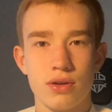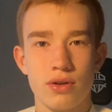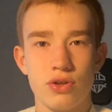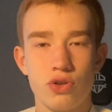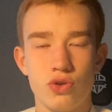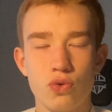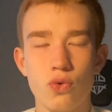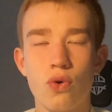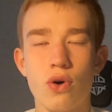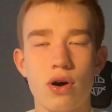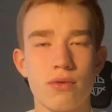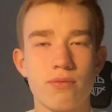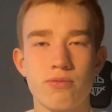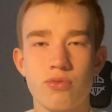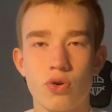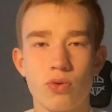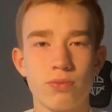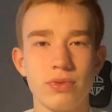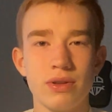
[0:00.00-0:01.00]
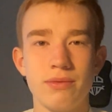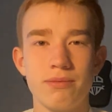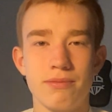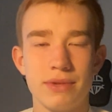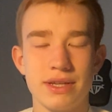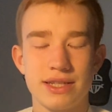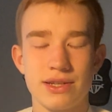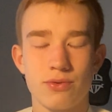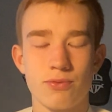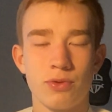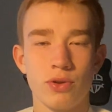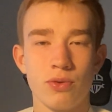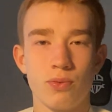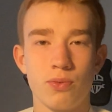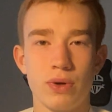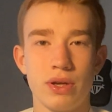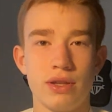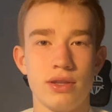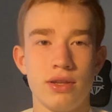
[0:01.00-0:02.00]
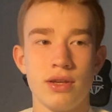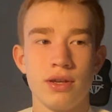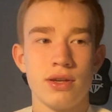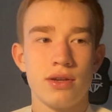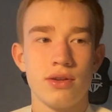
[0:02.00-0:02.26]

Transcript: You are probably miserable when